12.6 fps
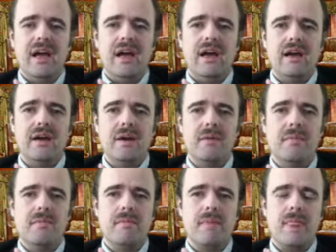
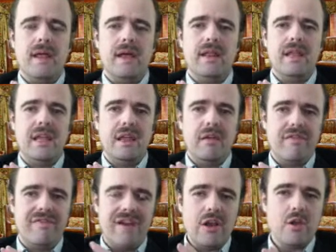the
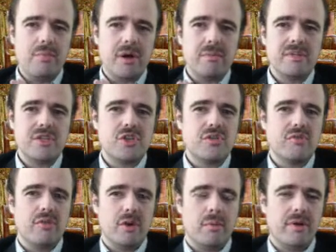value proposition
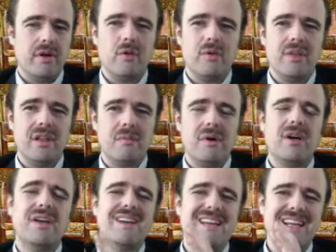for a product within the
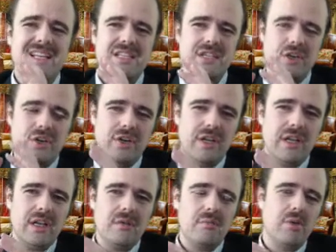market is
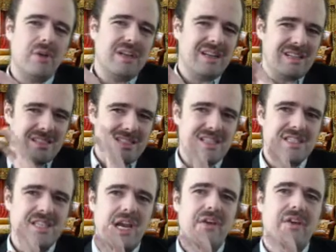critically important, and it's
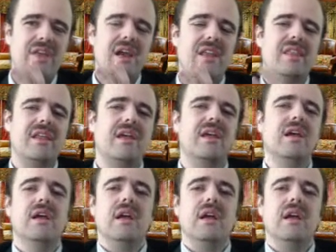this area that I think